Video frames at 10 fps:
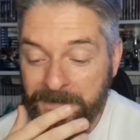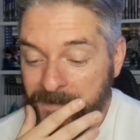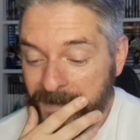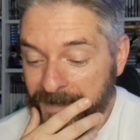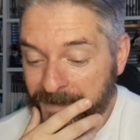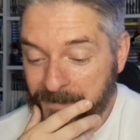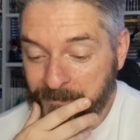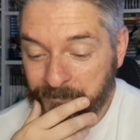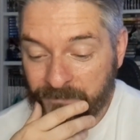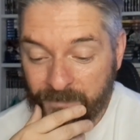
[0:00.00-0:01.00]

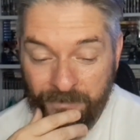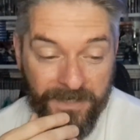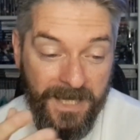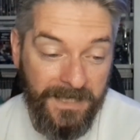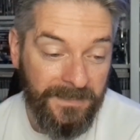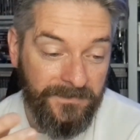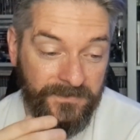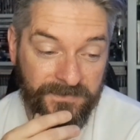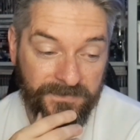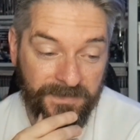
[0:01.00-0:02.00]
But yeah,
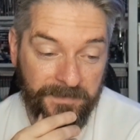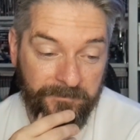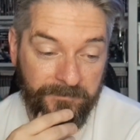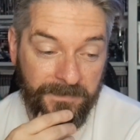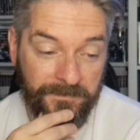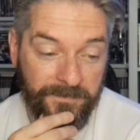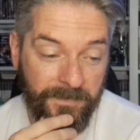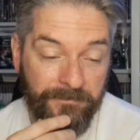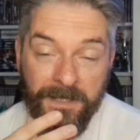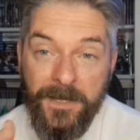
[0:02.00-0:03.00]
just it was a
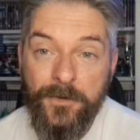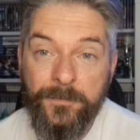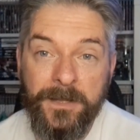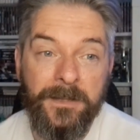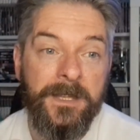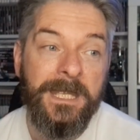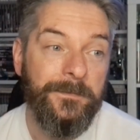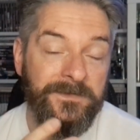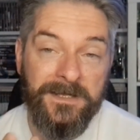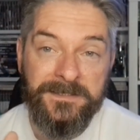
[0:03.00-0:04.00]
bit of an eye-opener. It
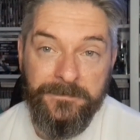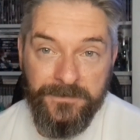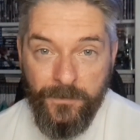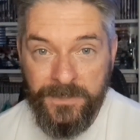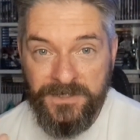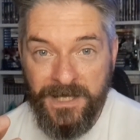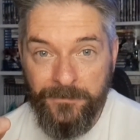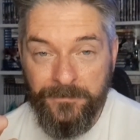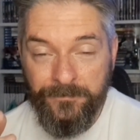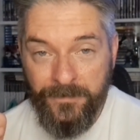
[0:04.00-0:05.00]
was nice to have a quick chat
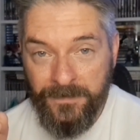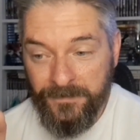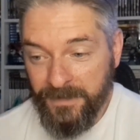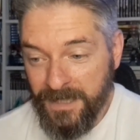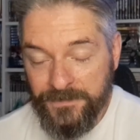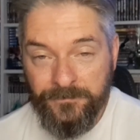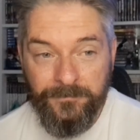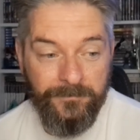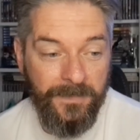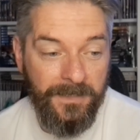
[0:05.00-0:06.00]
with the guys
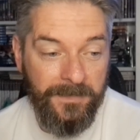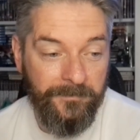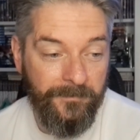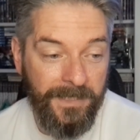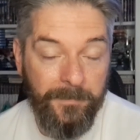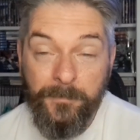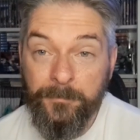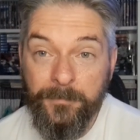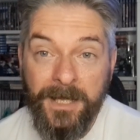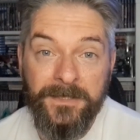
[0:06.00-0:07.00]
from
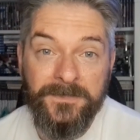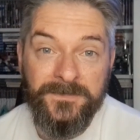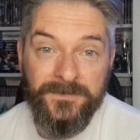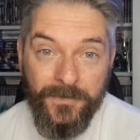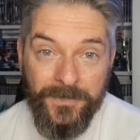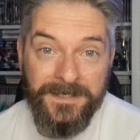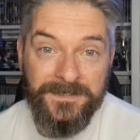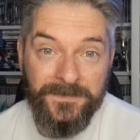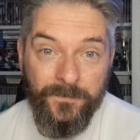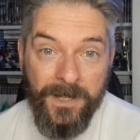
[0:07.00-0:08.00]
Manic Miner Toys
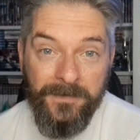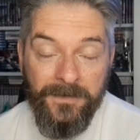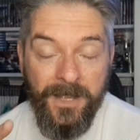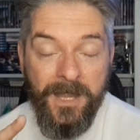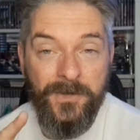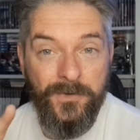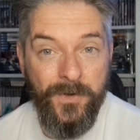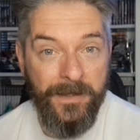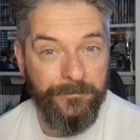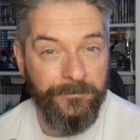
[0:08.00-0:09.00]
as well, who
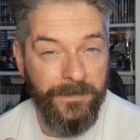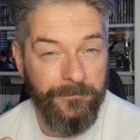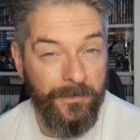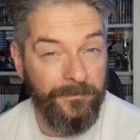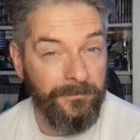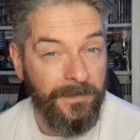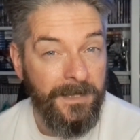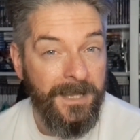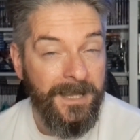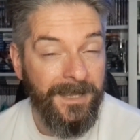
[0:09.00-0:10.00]
have their own
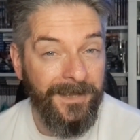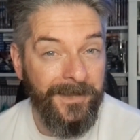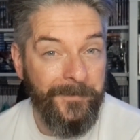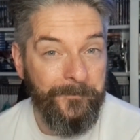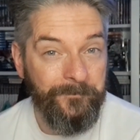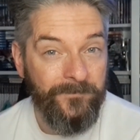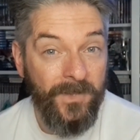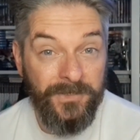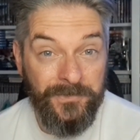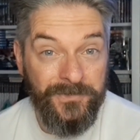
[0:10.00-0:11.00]

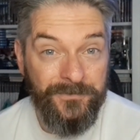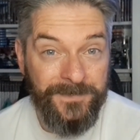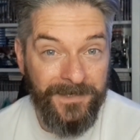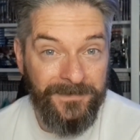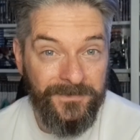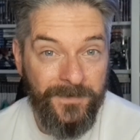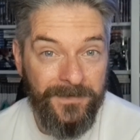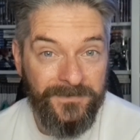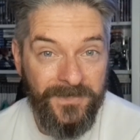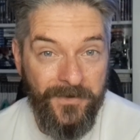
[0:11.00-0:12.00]
YouTube channel as
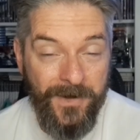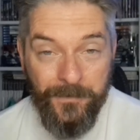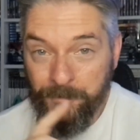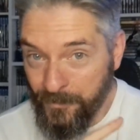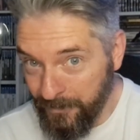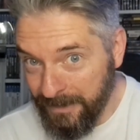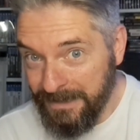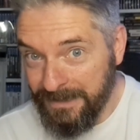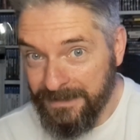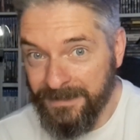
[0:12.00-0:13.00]
well. So I will put a
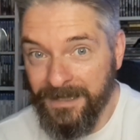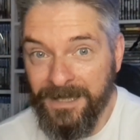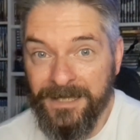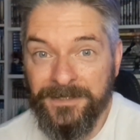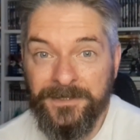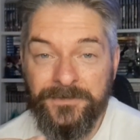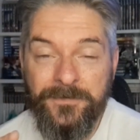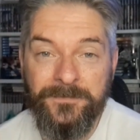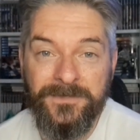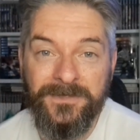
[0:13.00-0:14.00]
link in the
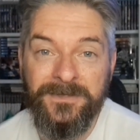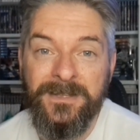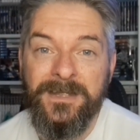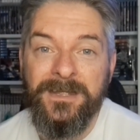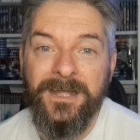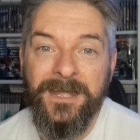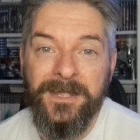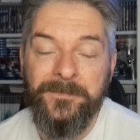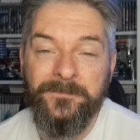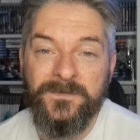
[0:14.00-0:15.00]
description
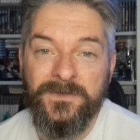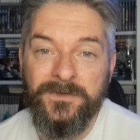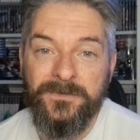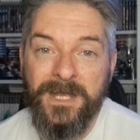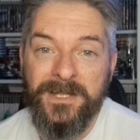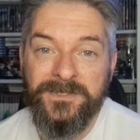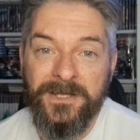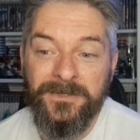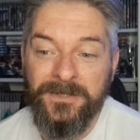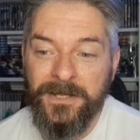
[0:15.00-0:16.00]
to their
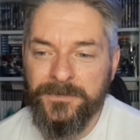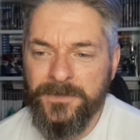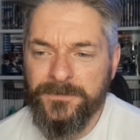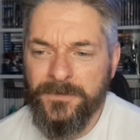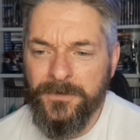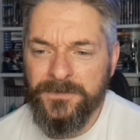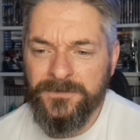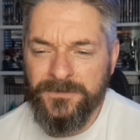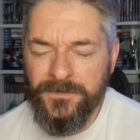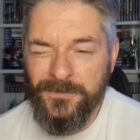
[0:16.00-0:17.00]
channel. I also talked
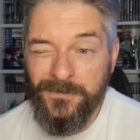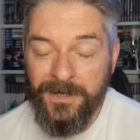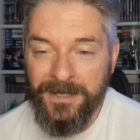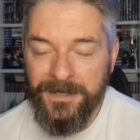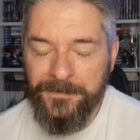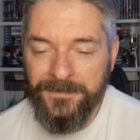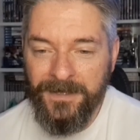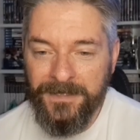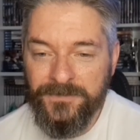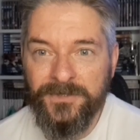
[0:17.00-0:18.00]
to, and
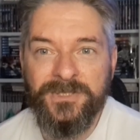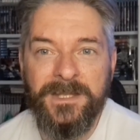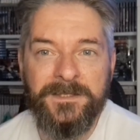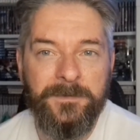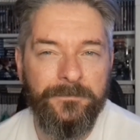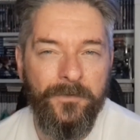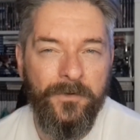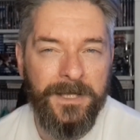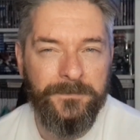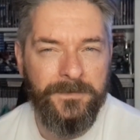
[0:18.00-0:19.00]
I should have checked this
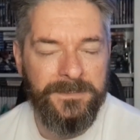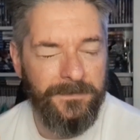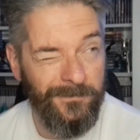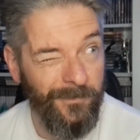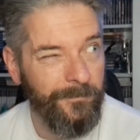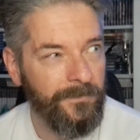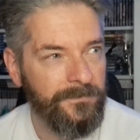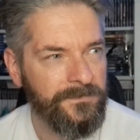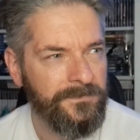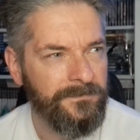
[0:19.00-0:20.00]
before, is it
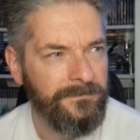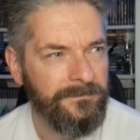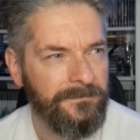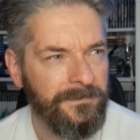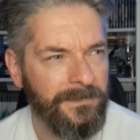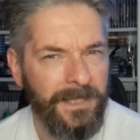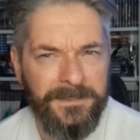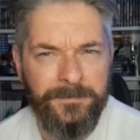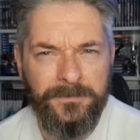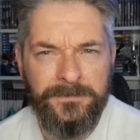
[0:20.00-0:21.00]
Grimble's
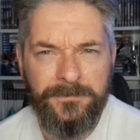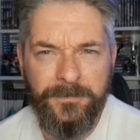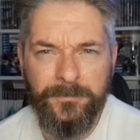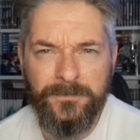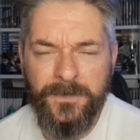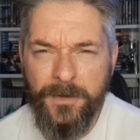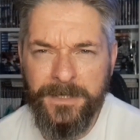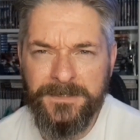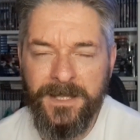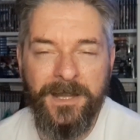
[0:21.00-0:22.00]
Collectibles, Grimble's
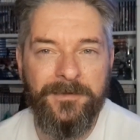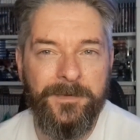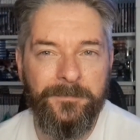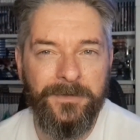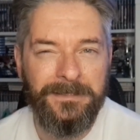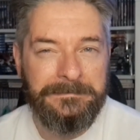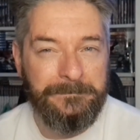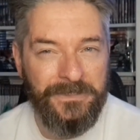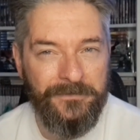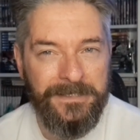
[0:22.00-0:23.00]
Comics? I can't remember, I'm
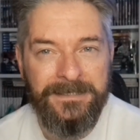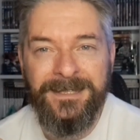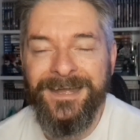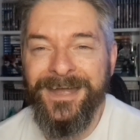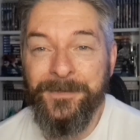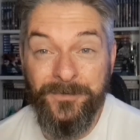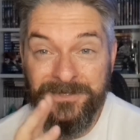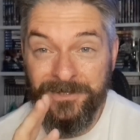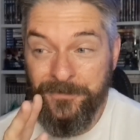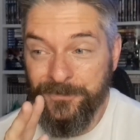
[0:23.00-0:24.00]
sorry. But
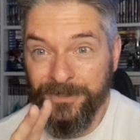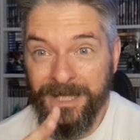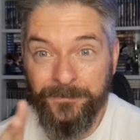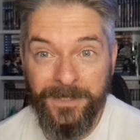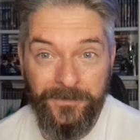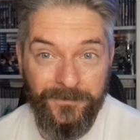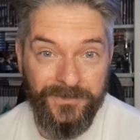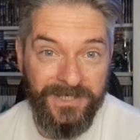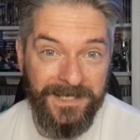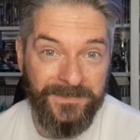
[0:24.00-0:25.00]
he's a local lad. We had a good
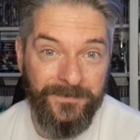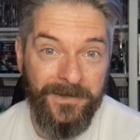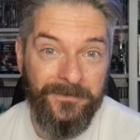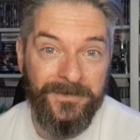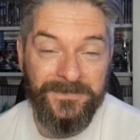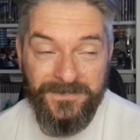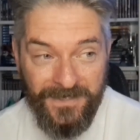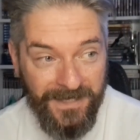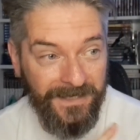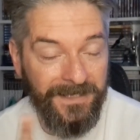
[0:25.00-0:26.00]
chat as well, because
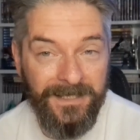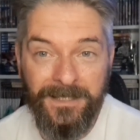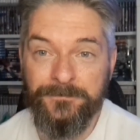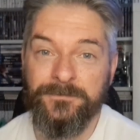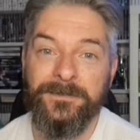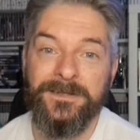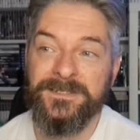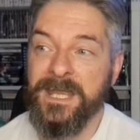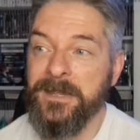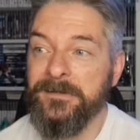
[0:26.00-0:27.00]
he lives around
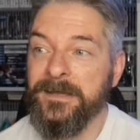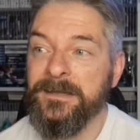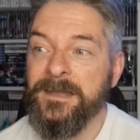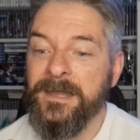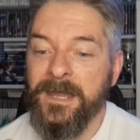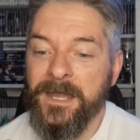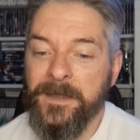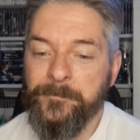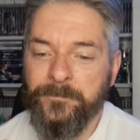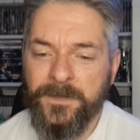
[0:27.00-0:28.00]
this area.
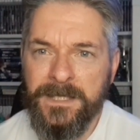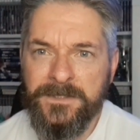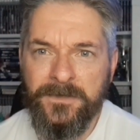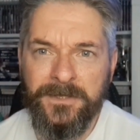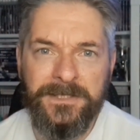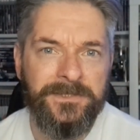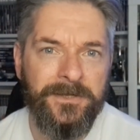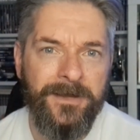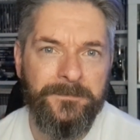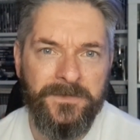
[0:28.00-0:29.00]
He's on
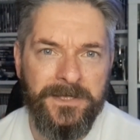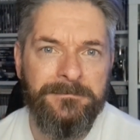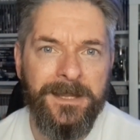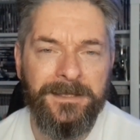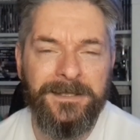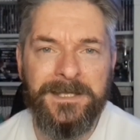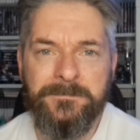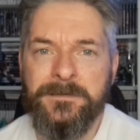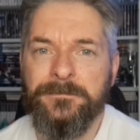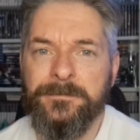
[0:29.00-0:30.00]
Instagram, so he
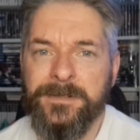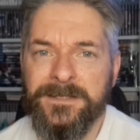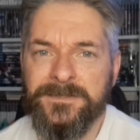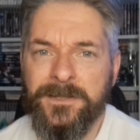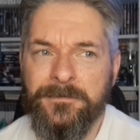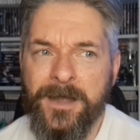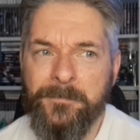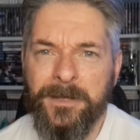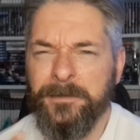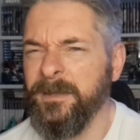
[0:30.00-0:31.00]
recognised me from
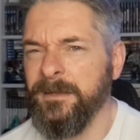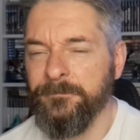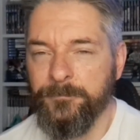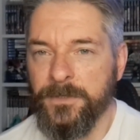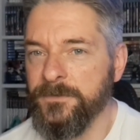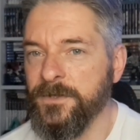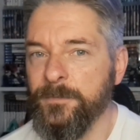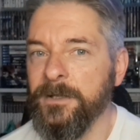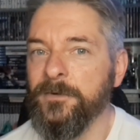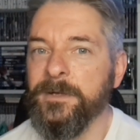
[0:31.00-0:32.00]
Instagram, and I think from
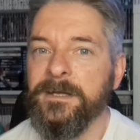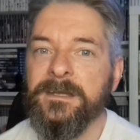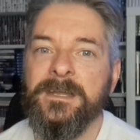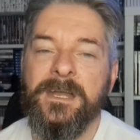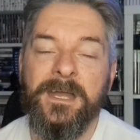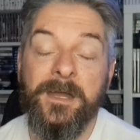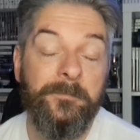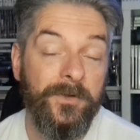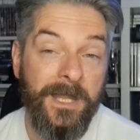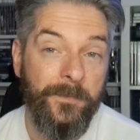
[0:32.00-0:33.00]
YouTube a little bit.
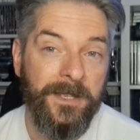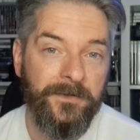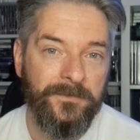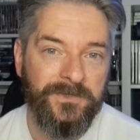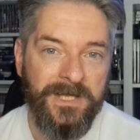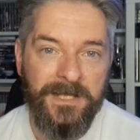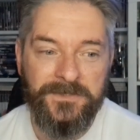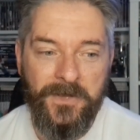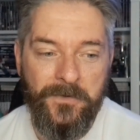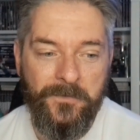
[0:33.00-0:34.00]
But yeah, we had a good chat.
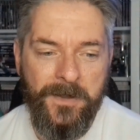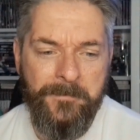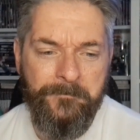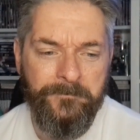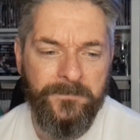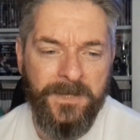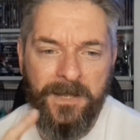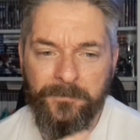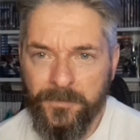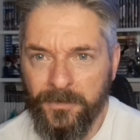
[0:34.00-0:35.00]
So
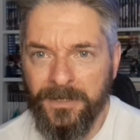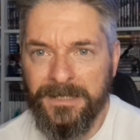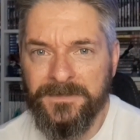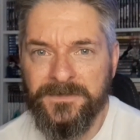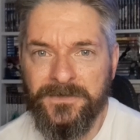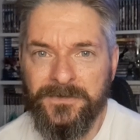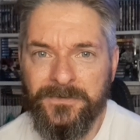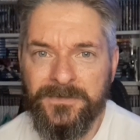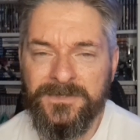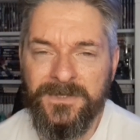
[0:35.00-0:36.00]
yeah, I'll put a link to